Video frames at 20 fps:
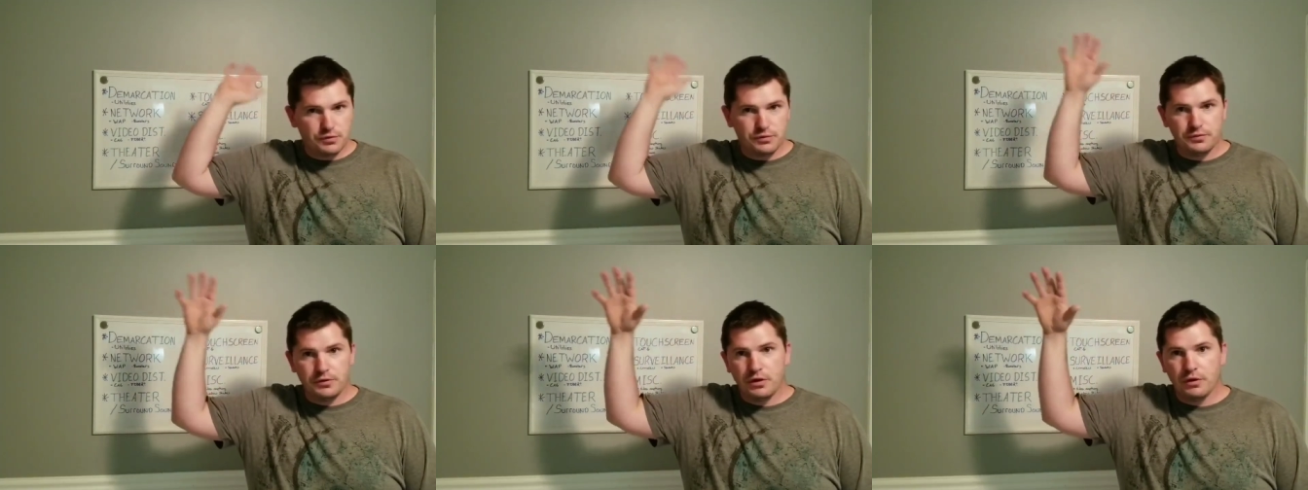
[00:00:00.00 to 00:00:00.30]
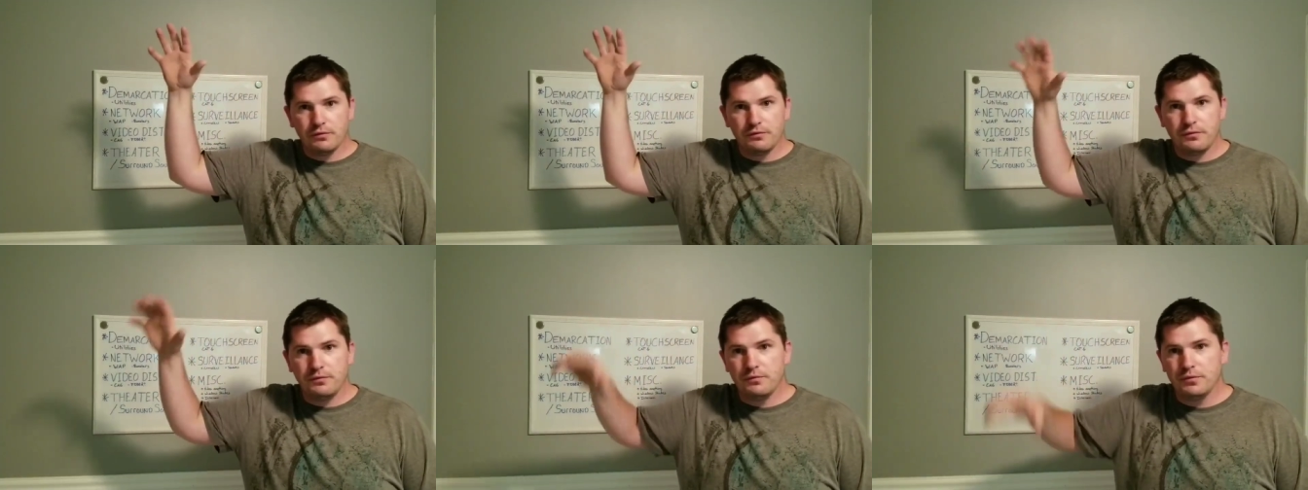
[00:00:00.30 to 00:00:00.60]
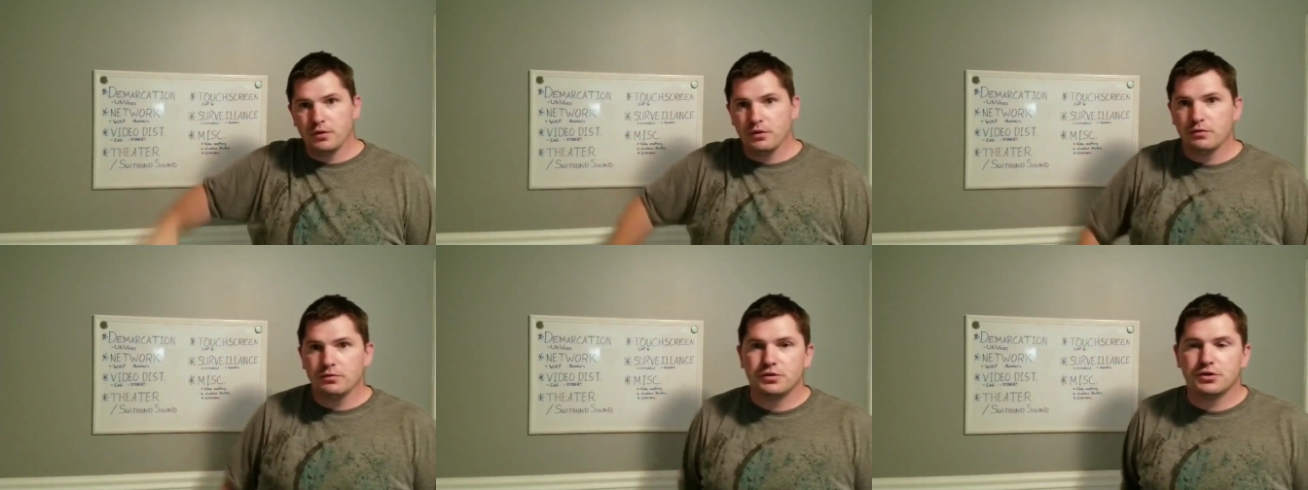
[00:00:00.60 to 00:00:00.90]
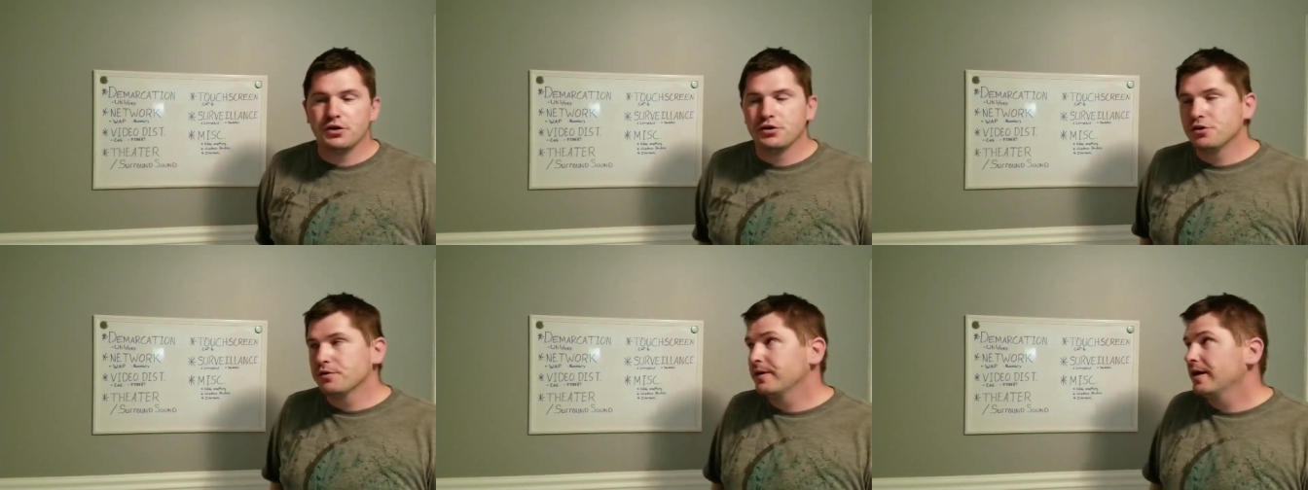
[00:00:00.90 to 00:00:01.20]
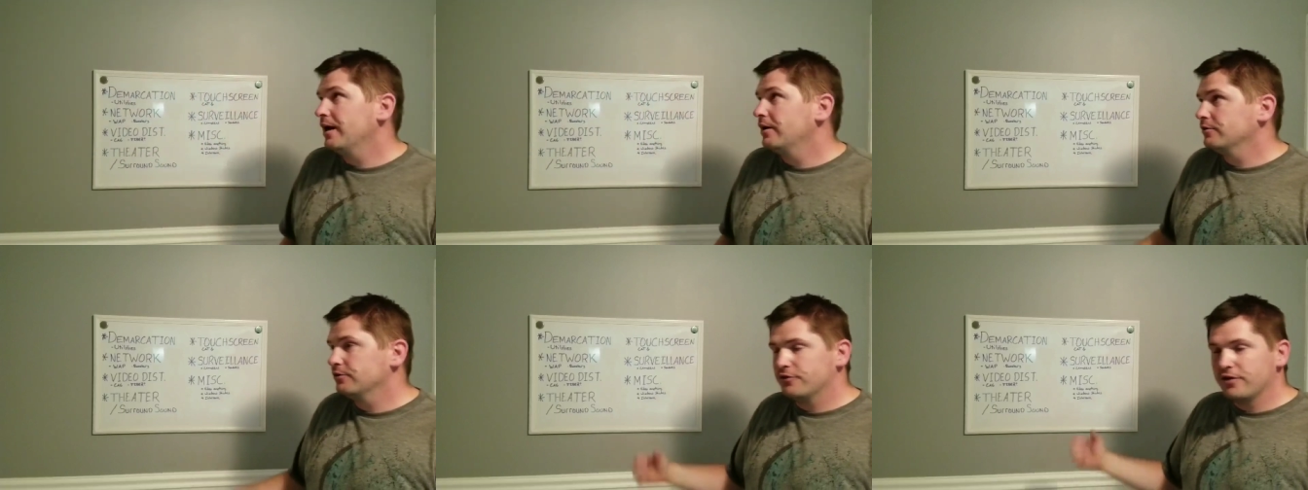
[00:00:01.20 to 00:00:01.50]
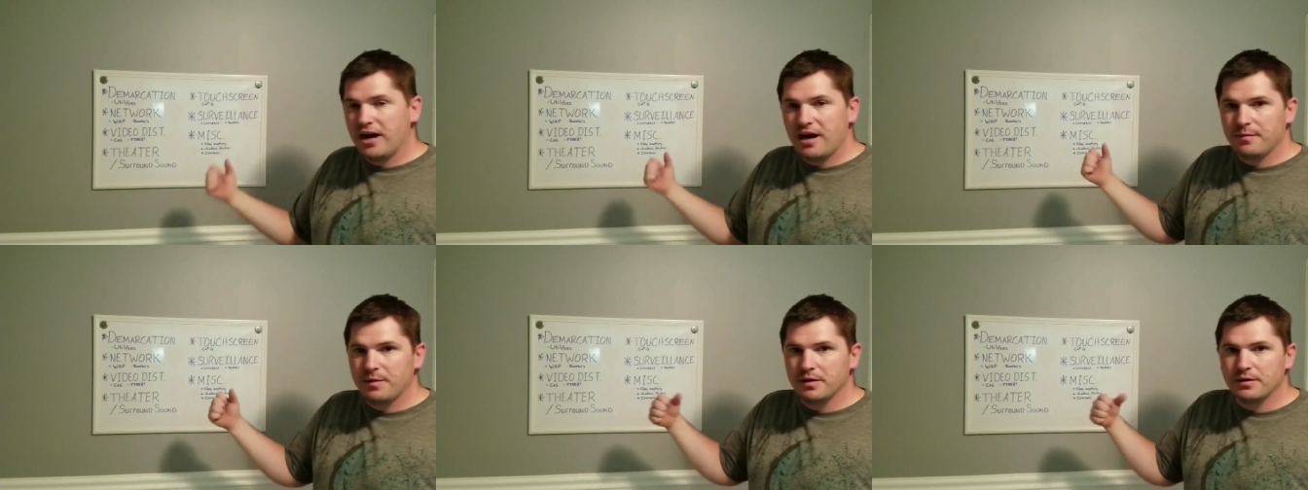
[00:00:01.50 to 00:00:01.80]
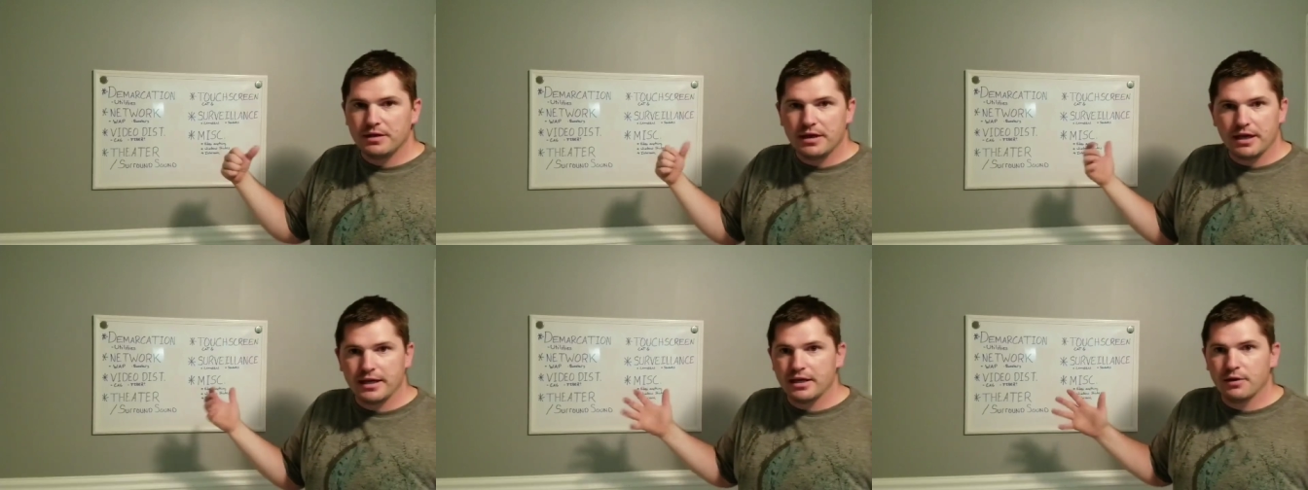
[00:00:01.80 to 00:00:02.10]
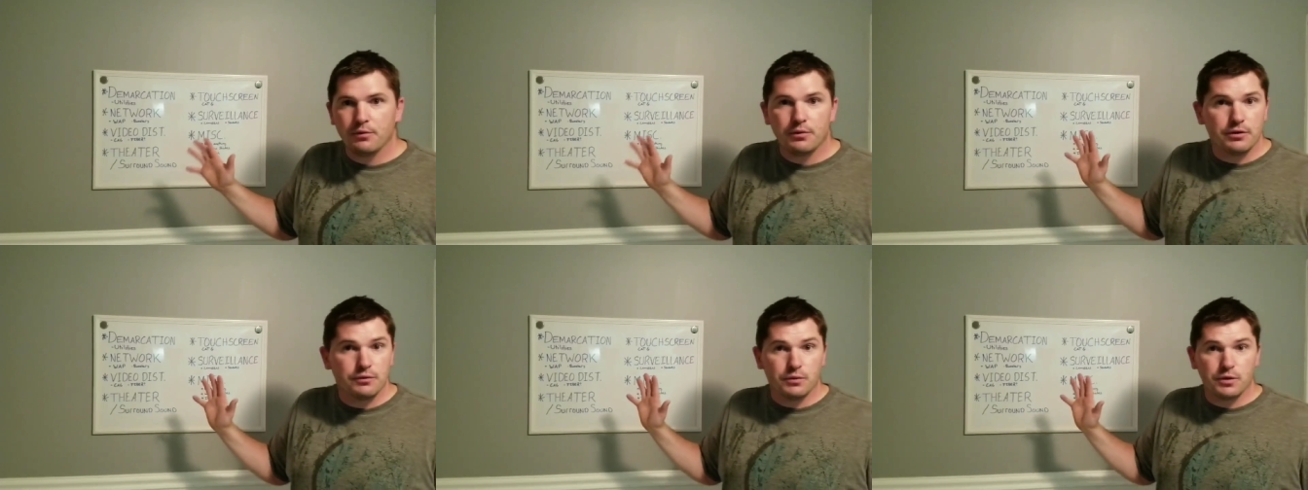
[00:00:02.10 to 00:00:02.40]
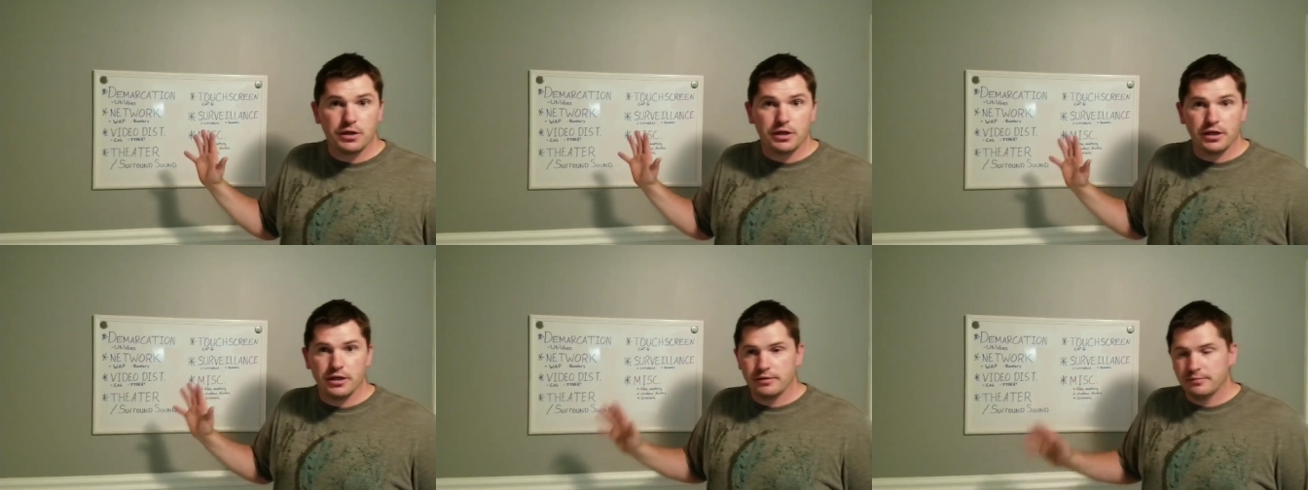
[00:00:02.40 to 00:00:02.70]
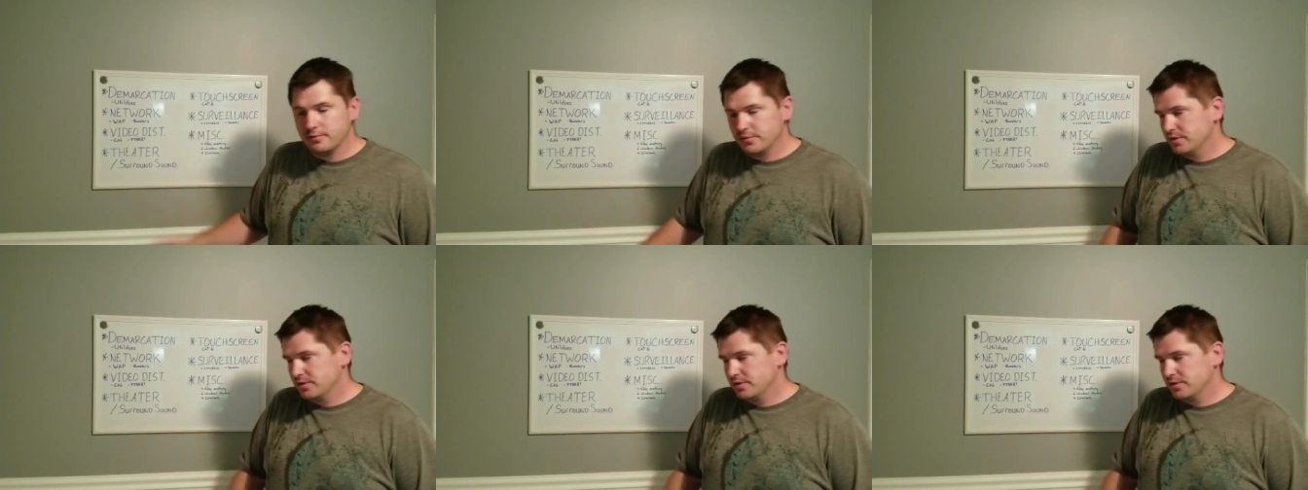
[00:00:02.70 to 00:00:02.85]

You know, you know, search around, grab it, yank it. We're, we're good.